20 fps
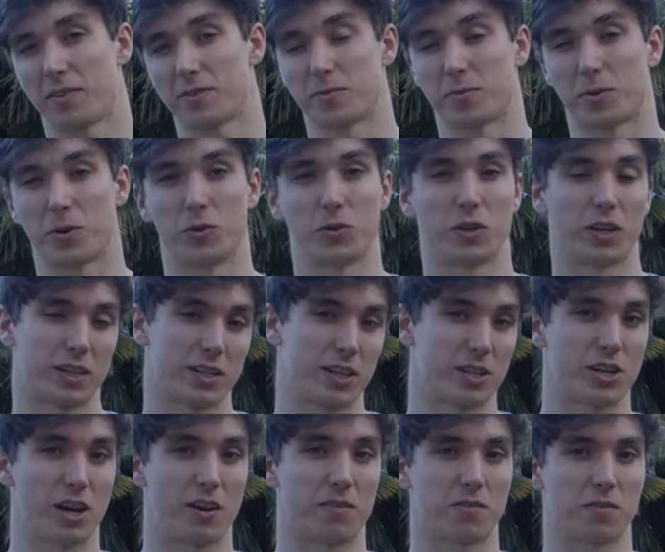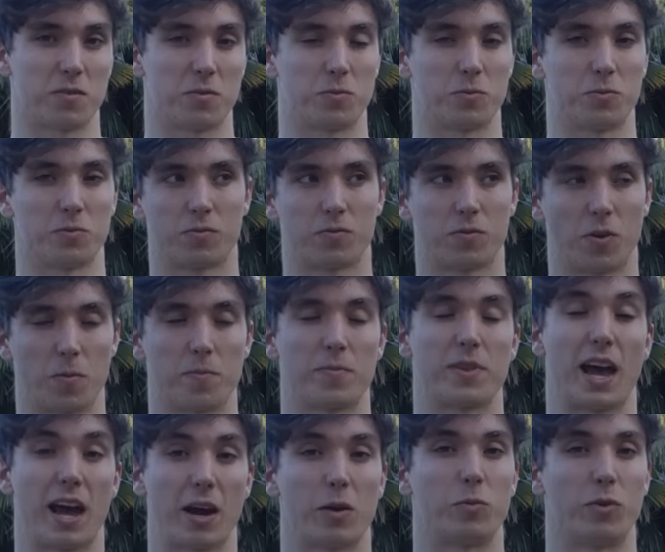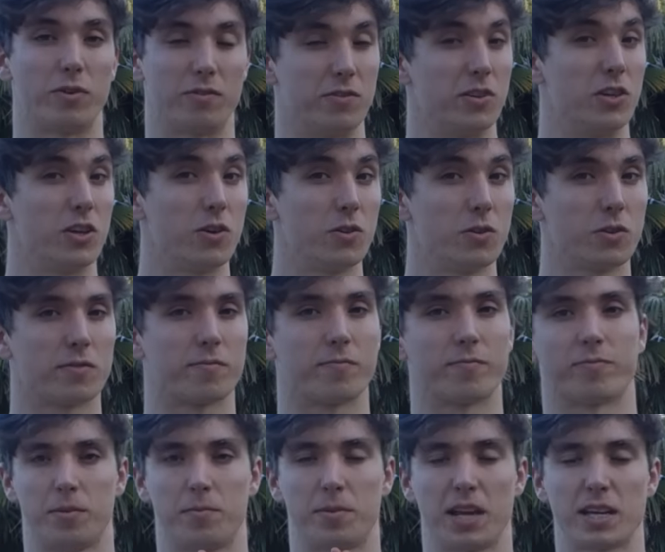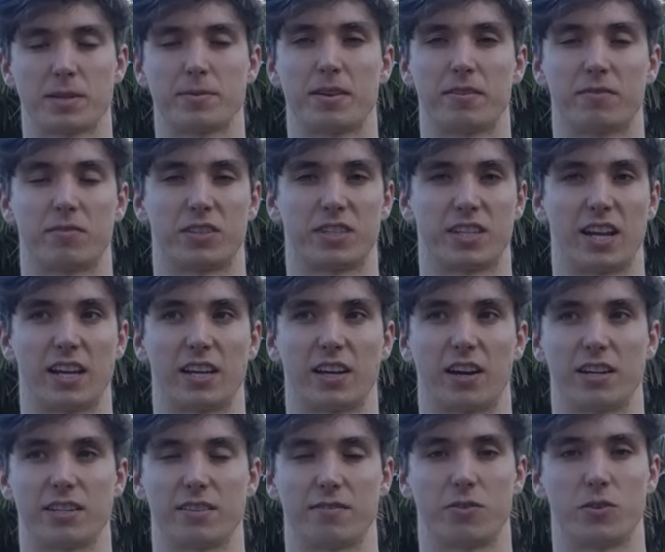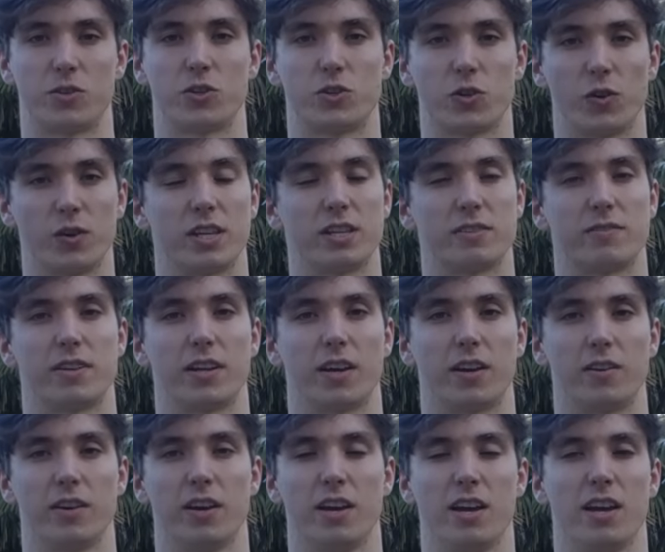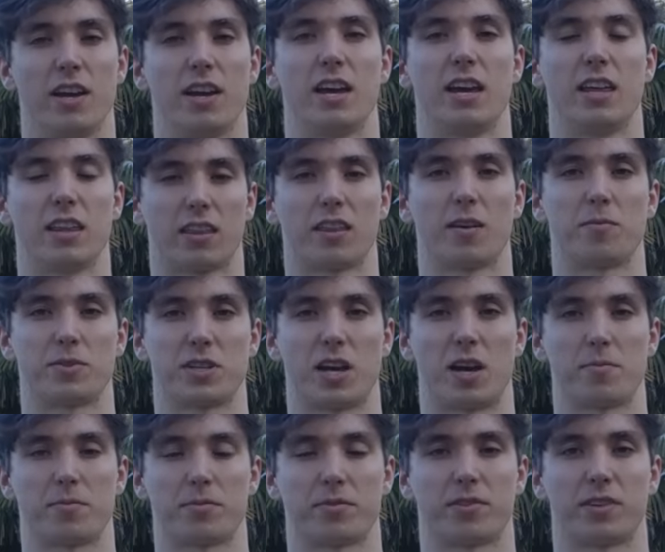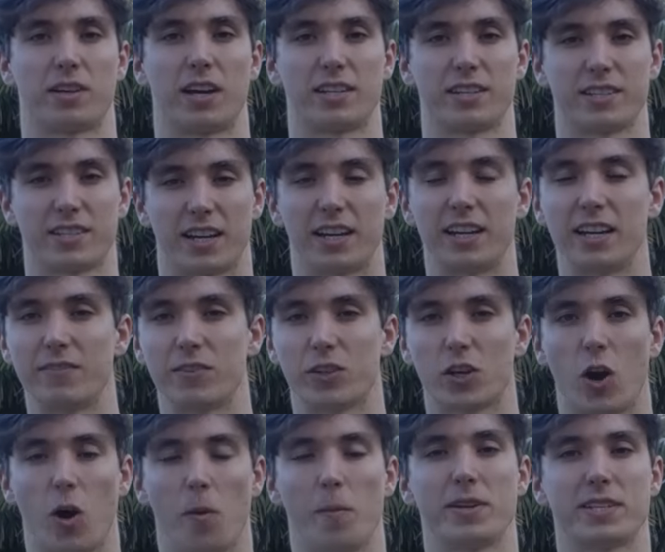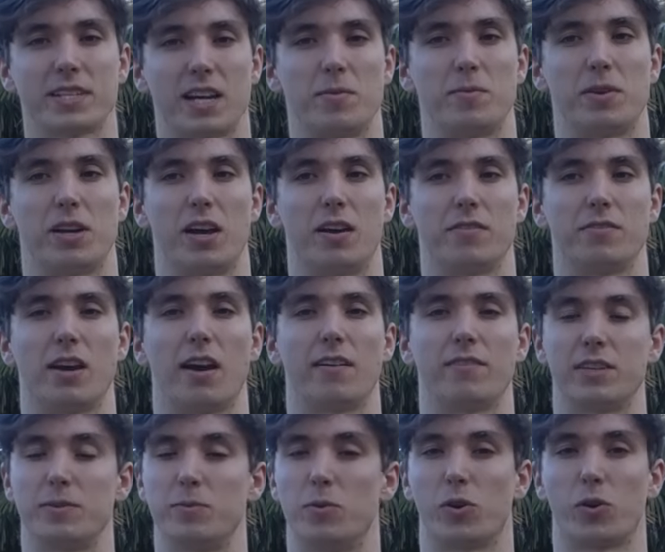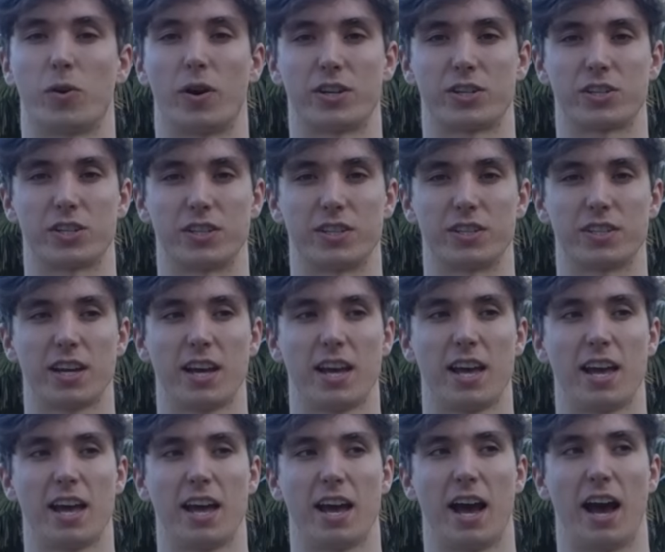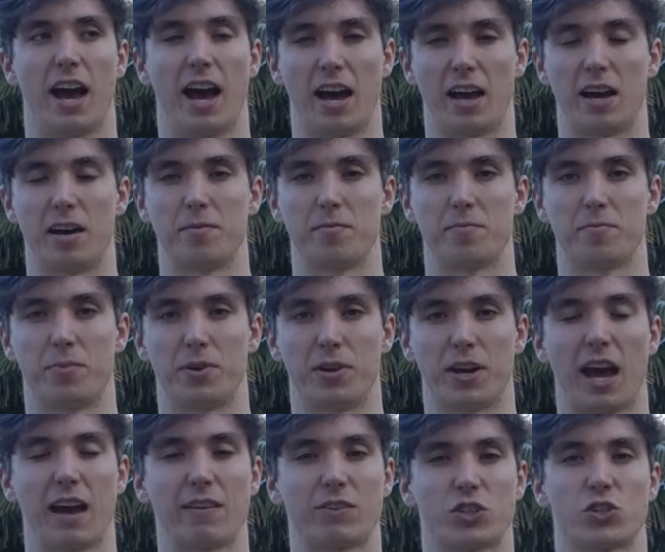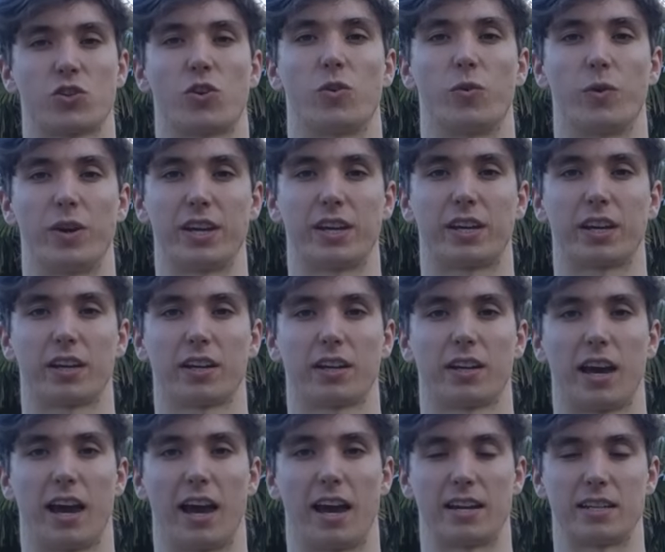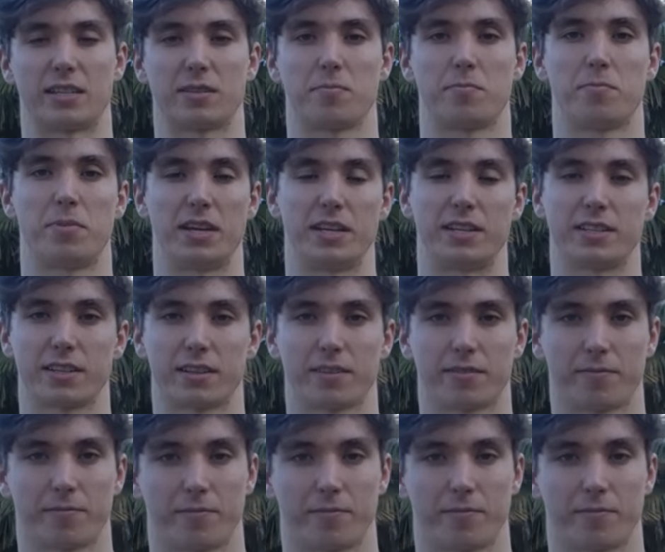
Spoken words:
I have some cool things to share with you. But that's been it for today, guys. If you enjoyed this video, hit the thumbs up. As I said, leave a comment down below if you have any more questions. But have a strong week, and peace.